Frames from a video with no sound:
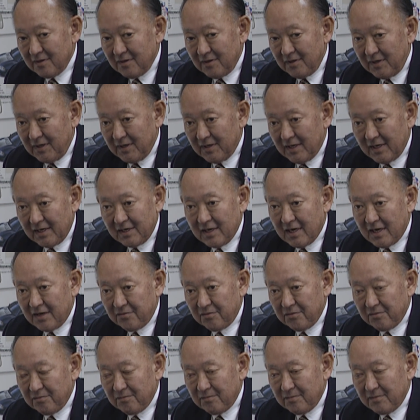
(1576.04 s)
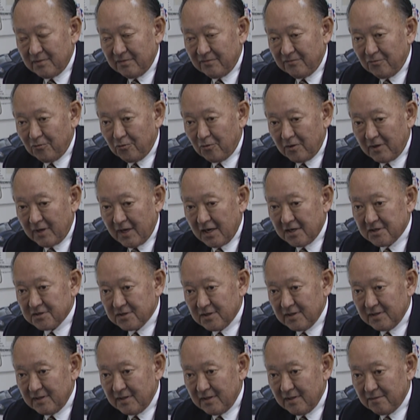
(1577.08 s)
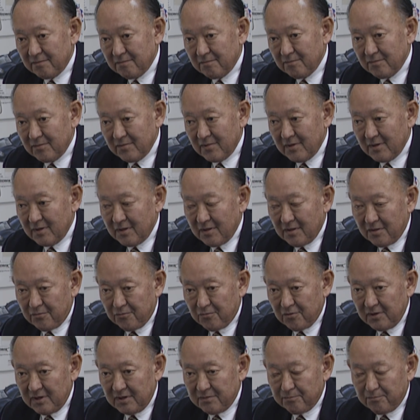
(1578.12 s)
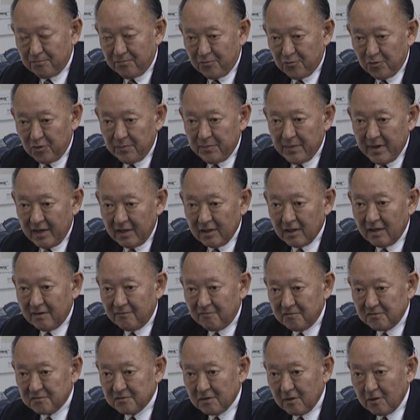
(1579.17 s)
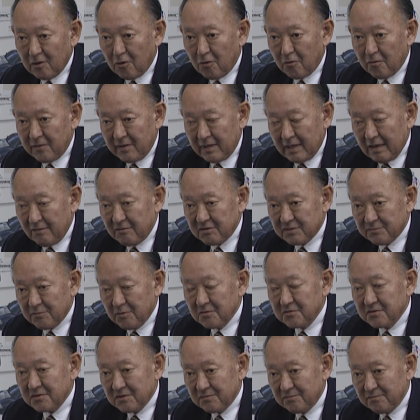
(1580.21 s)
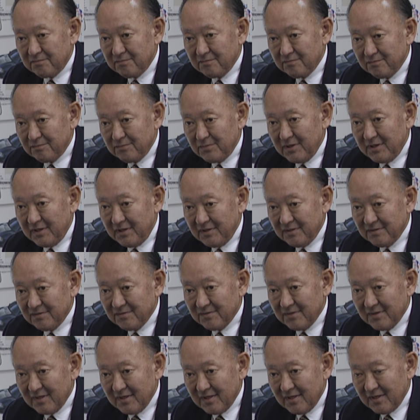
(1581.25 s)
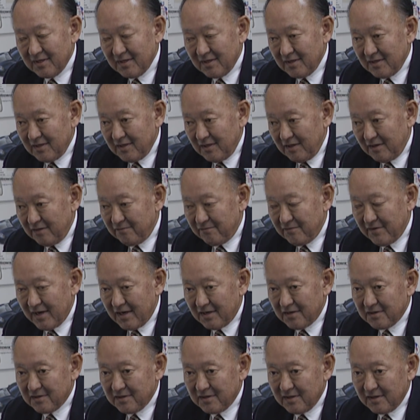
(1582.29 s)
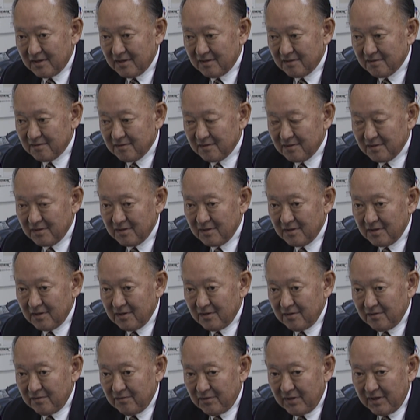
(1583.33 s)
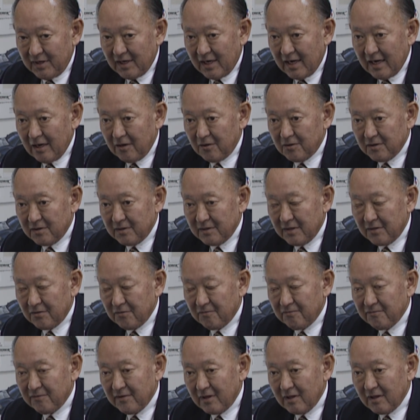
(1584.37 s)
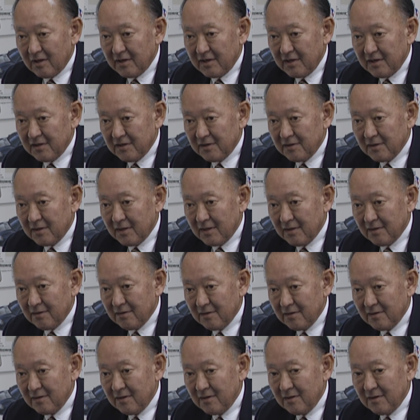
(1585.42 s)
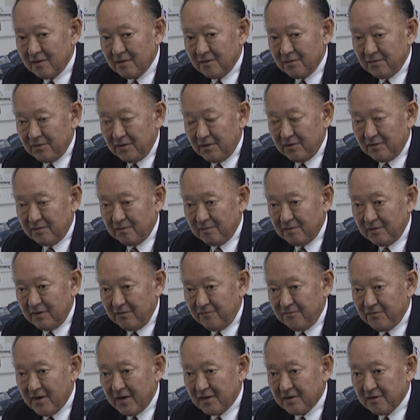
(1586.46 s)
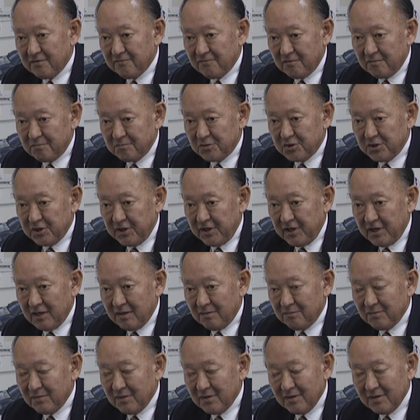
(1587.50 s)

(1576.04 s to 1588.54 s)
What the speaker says: And I got to Ford actually three pay levels lower than I was supposed to be. In fact, they'd hired another fella in that defect from GM